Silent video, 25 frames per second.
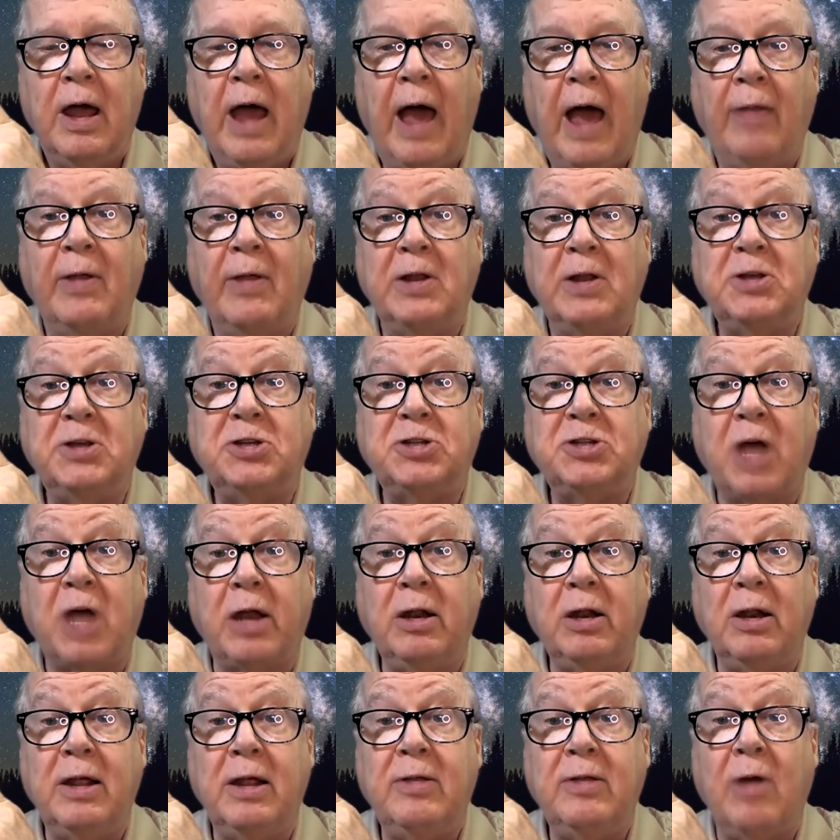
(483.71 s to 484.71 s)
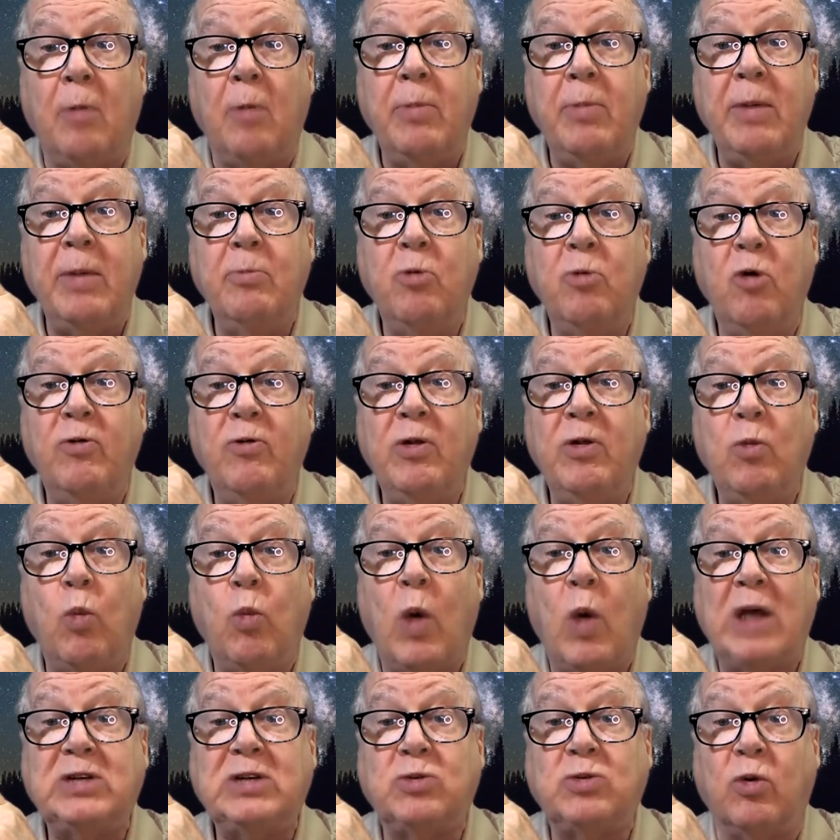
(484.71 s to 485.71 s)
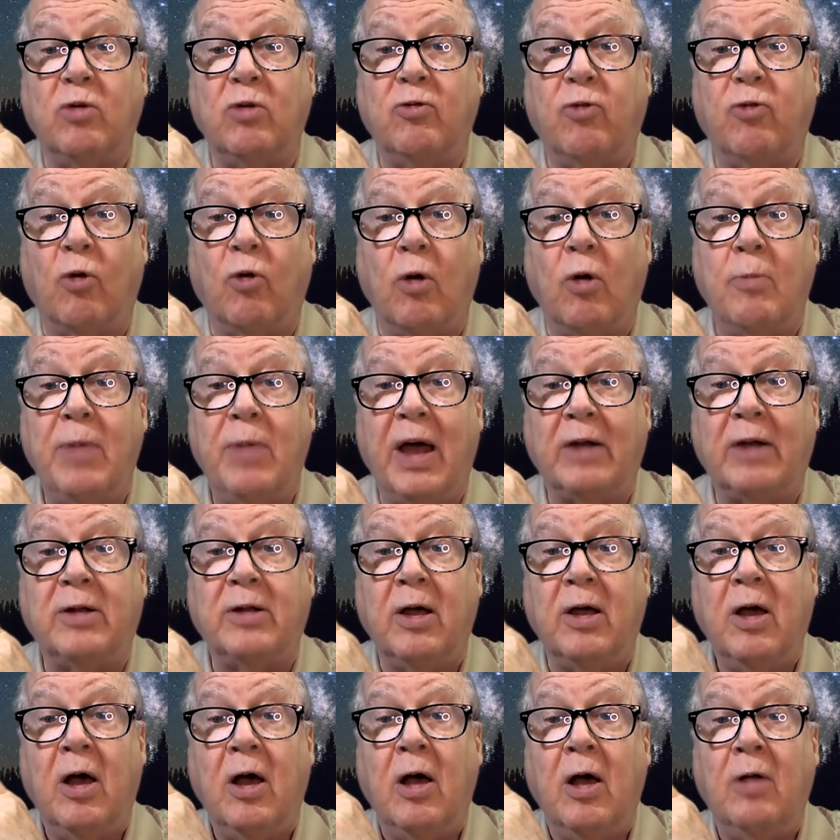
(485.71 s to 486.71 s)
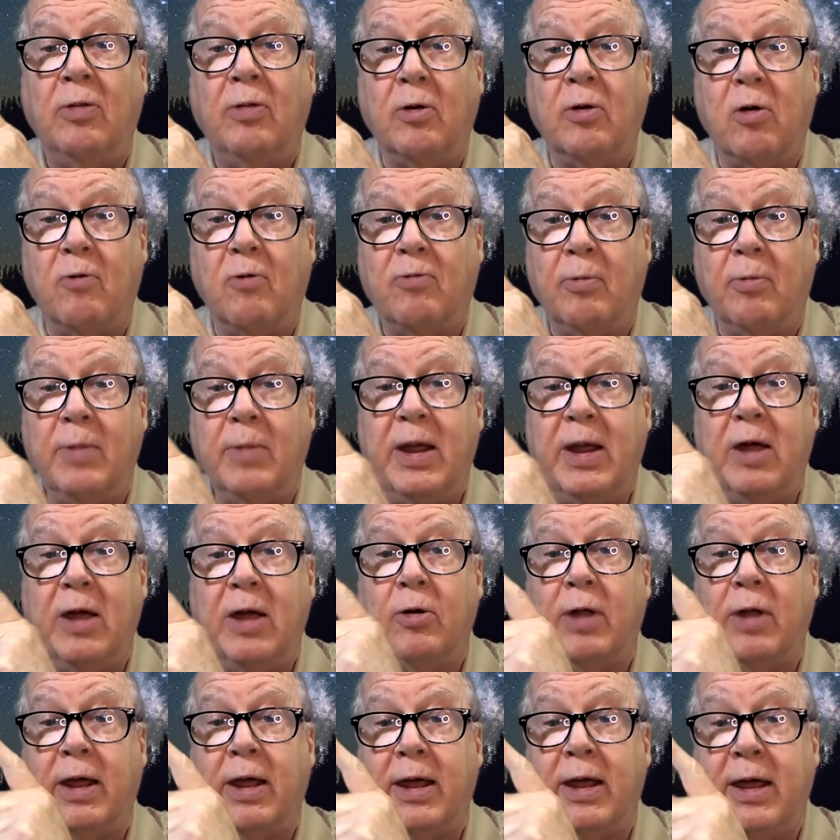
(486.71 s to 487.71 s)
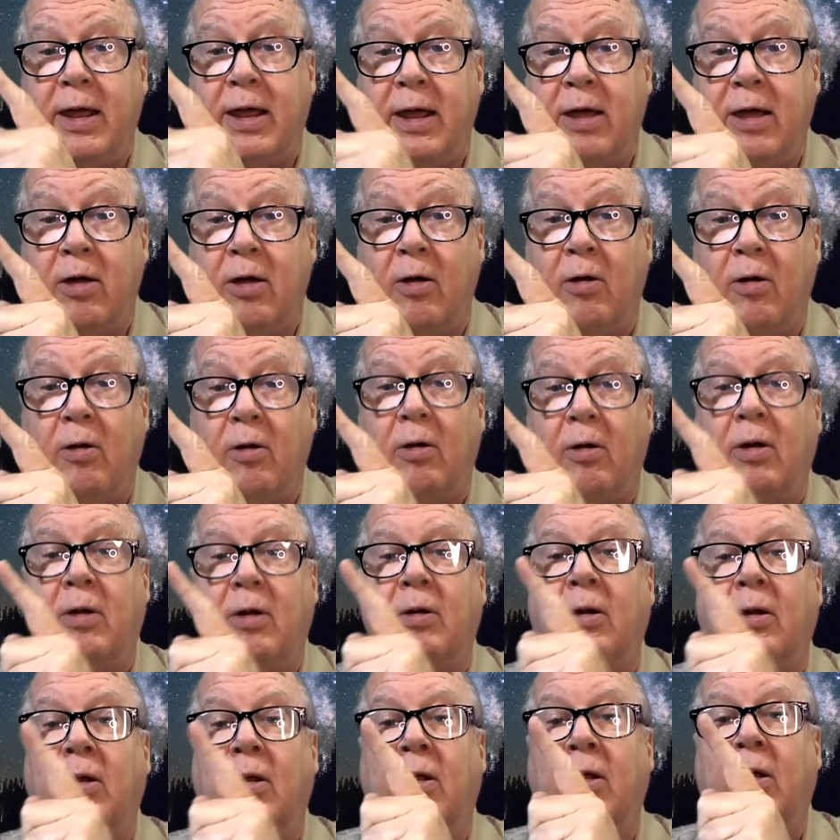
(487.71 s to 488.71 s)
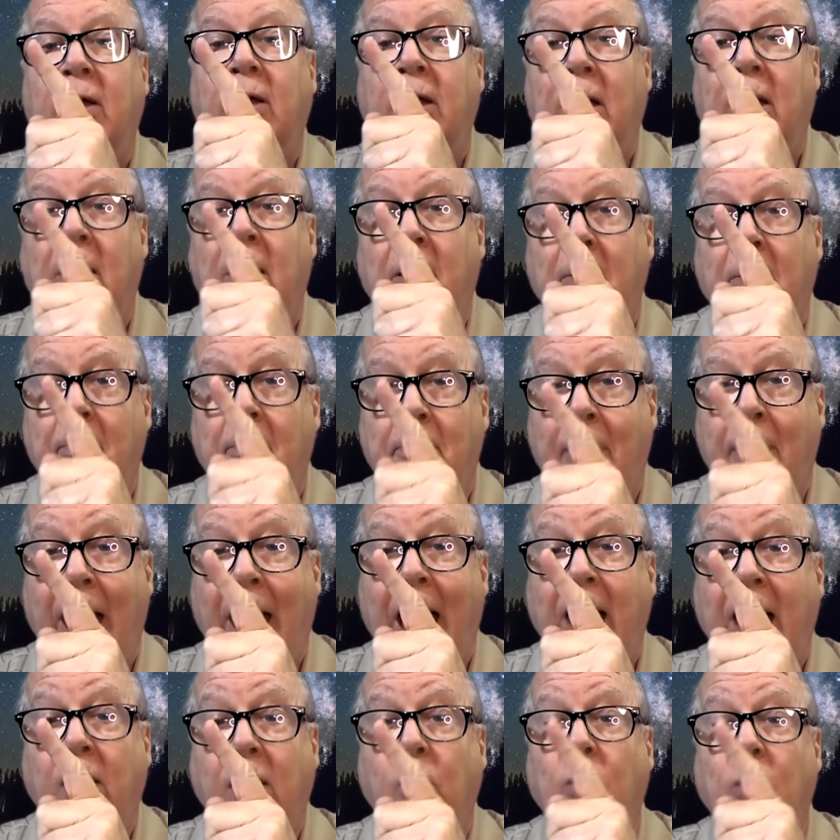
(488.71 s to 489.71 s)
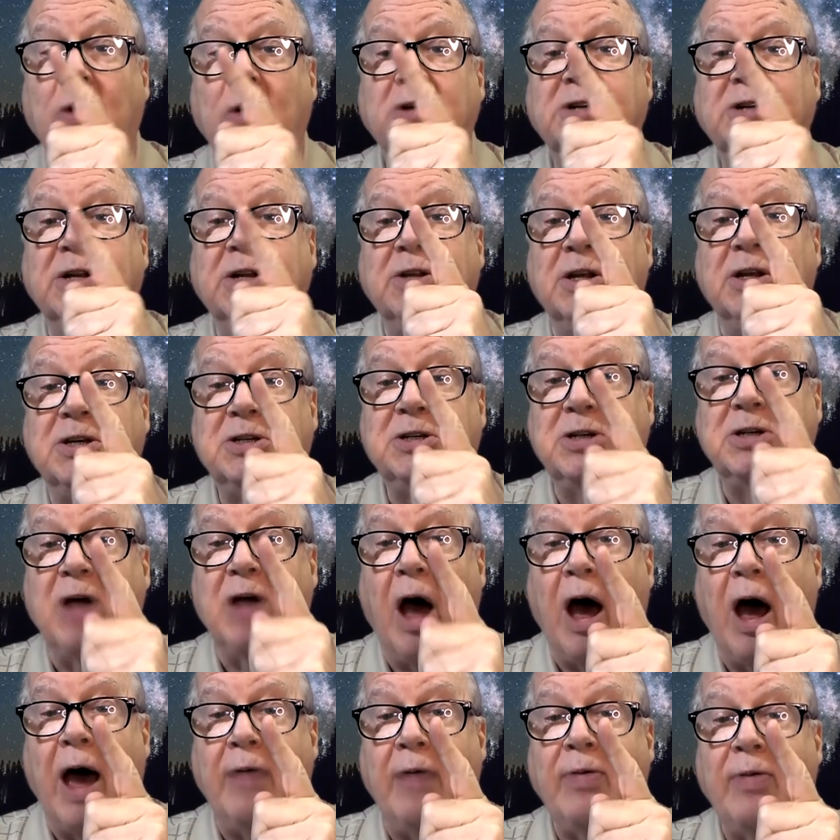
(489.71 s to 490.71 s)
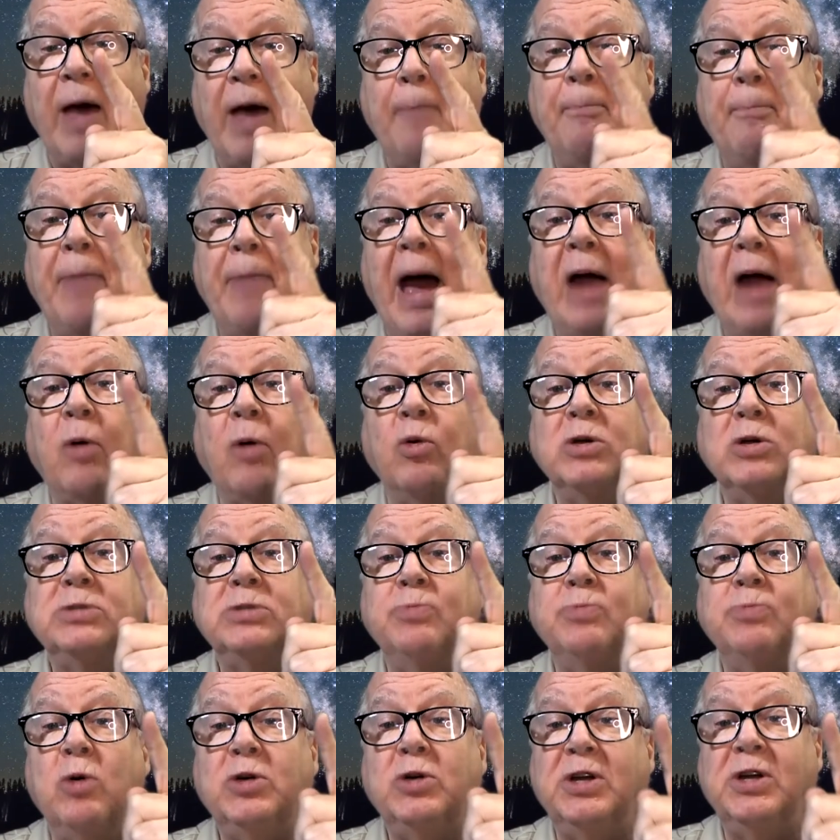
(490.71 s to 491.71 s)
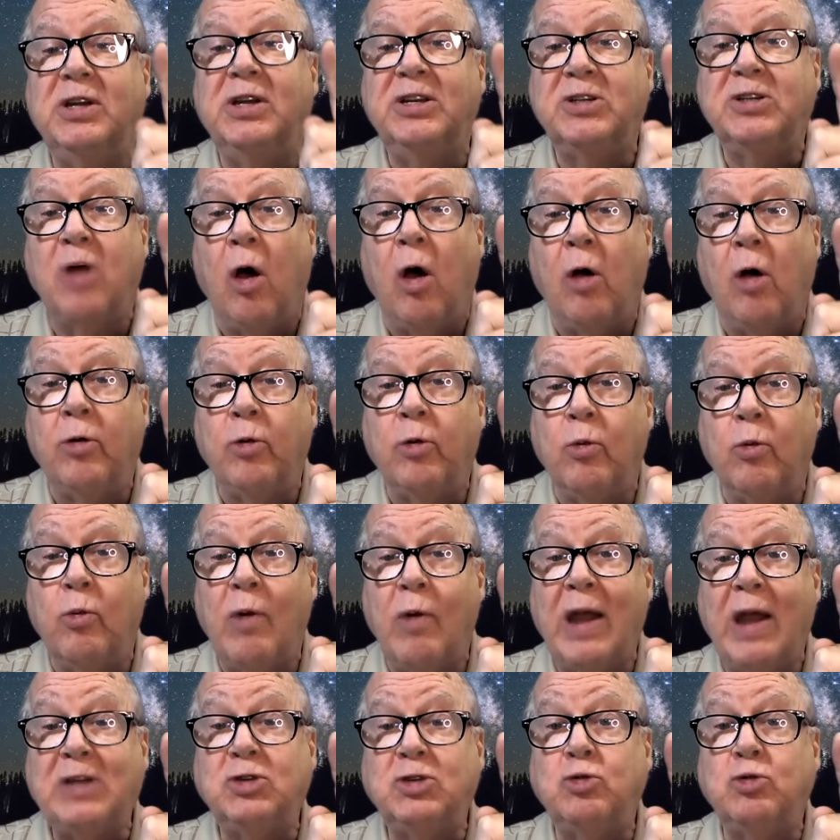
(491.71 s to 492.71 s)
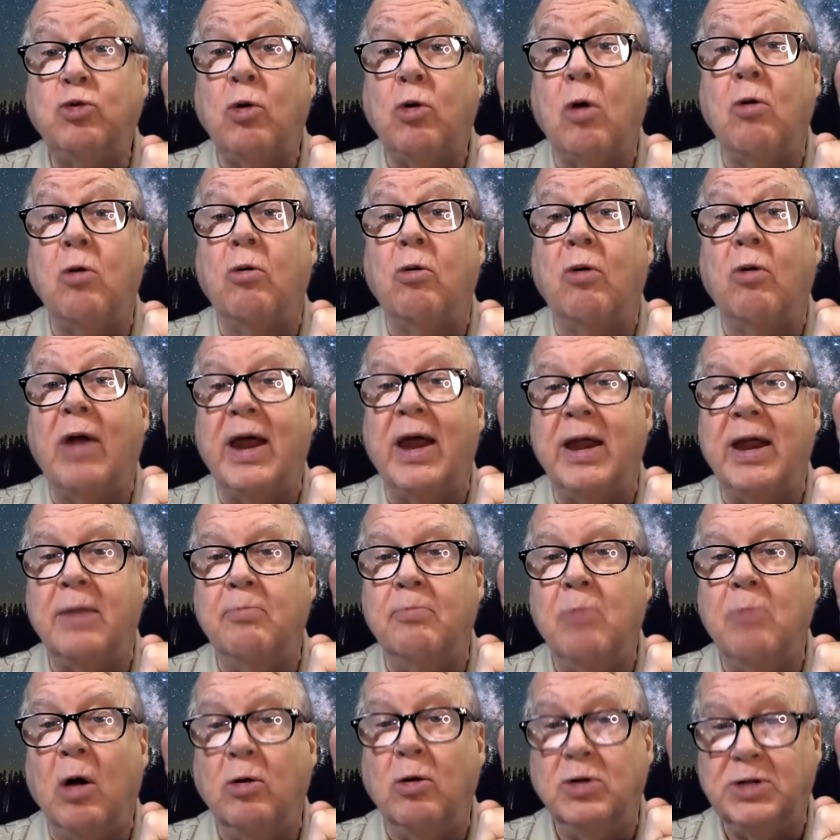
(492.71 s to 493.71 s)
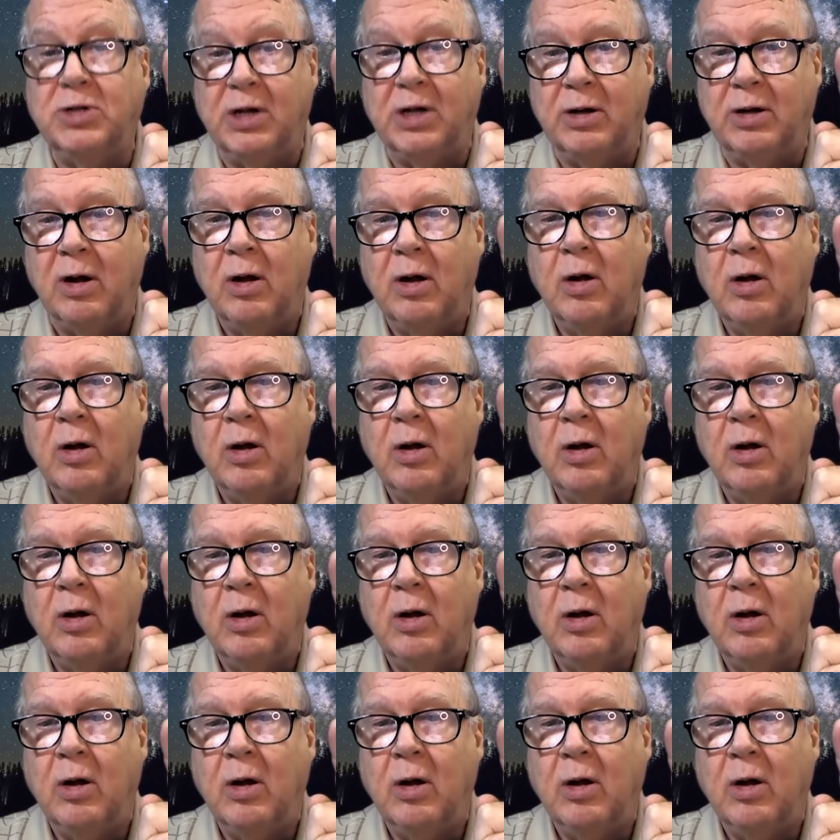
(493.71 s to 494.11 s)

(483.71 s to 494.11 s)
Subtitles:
And then suddenly they'll be moving westward for a bit. They'll go from here to here, backwards in the sky. And that backwards motion is called retrograde motion.